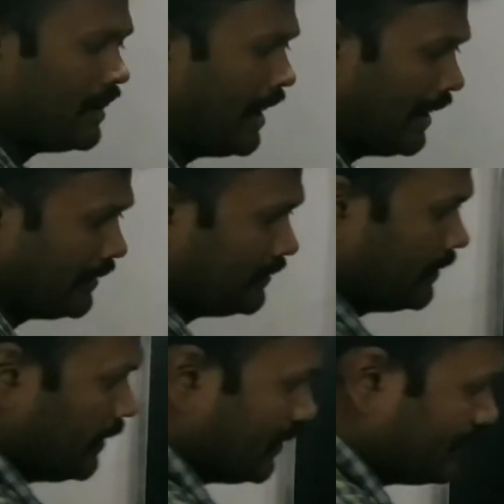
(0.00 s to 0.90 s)
And
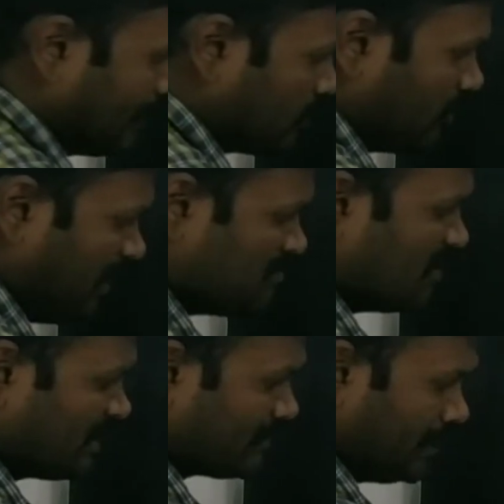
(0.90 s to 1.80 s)
that will be
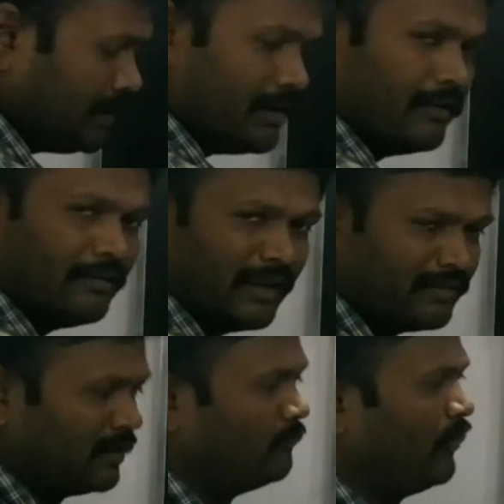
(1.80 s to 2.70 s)
immersed in zinc
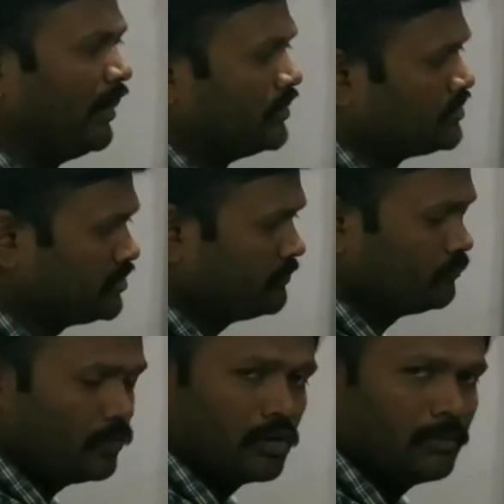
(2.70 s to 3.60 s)
sulfate.
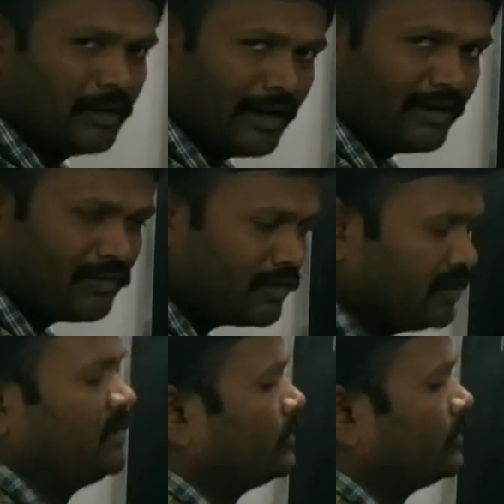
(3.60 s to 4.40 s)
You will understand?